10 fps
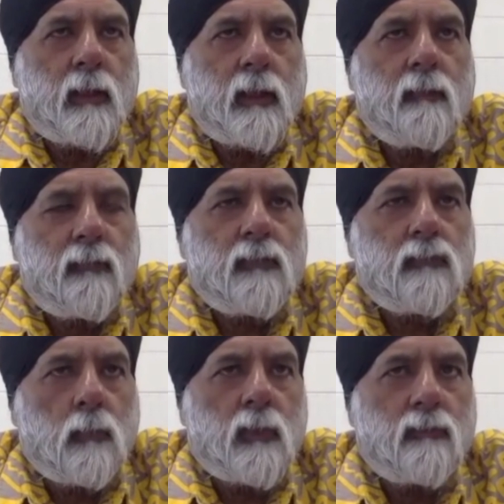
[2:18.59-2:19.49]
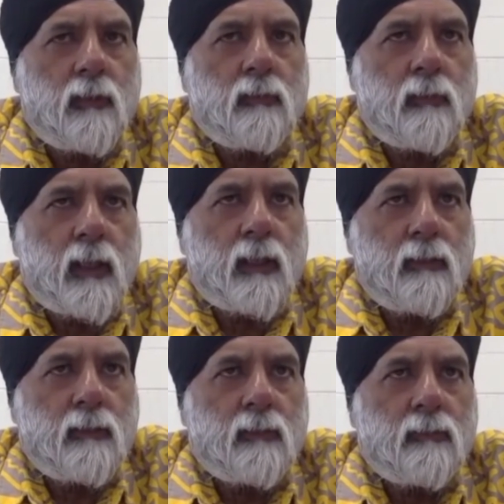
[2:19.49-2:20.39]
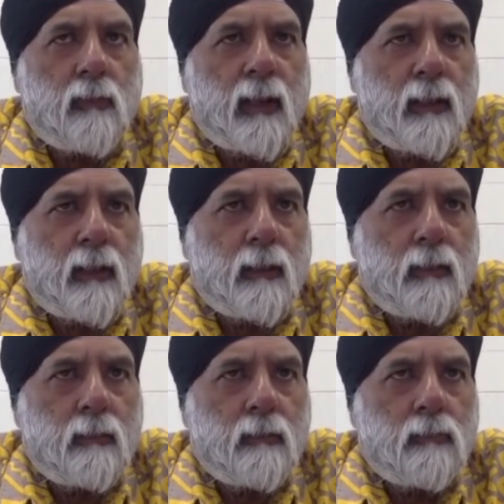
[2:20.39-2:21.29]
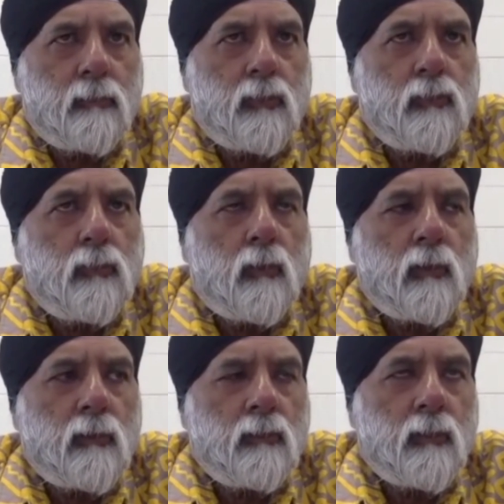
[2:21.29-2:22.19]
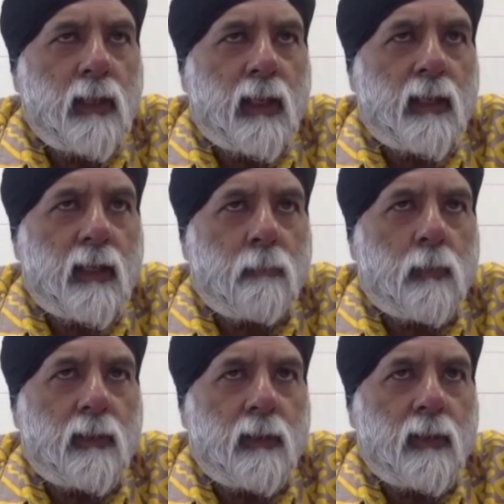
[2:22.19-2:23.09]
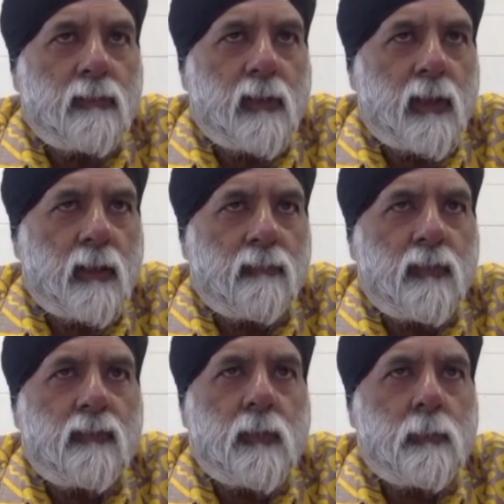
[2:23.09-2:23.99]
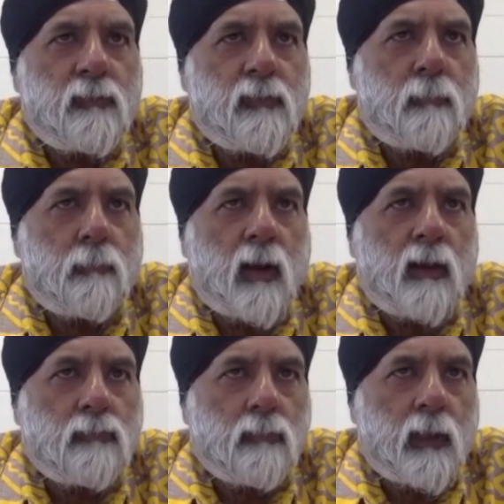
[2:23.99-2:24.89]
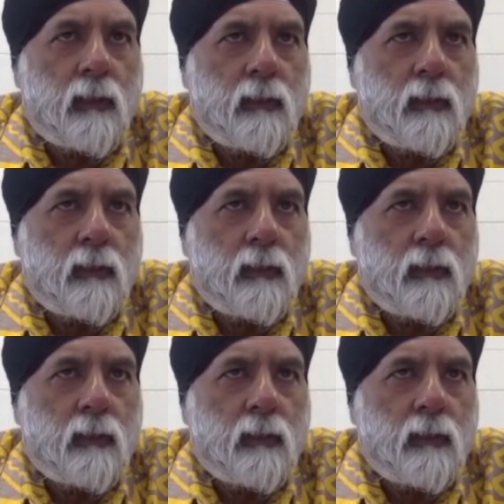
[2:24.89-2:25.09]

If it's so difficult to get into this ranking, you're not looking at it whether it's a 50% pass rate.